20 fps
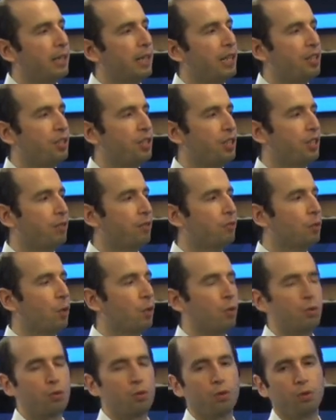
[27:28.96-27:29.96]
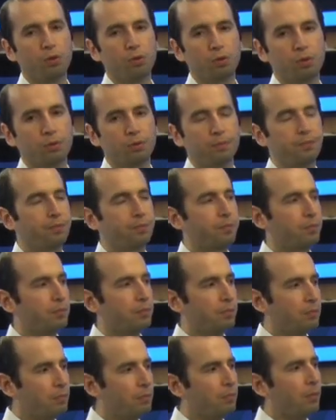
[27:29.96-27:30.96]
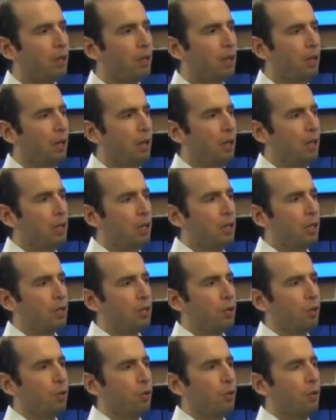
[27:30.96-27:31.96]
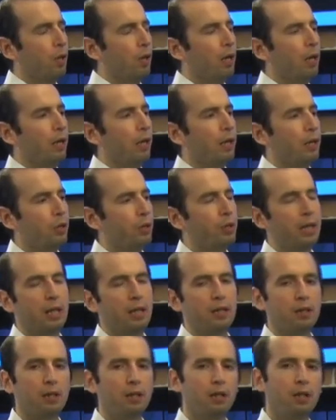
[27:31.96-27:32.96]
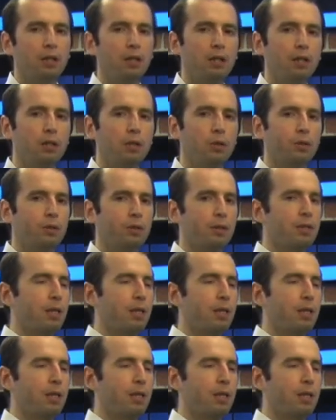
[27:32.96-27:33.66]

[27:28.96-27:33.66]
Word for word: achieve those goals. So uh, you can look this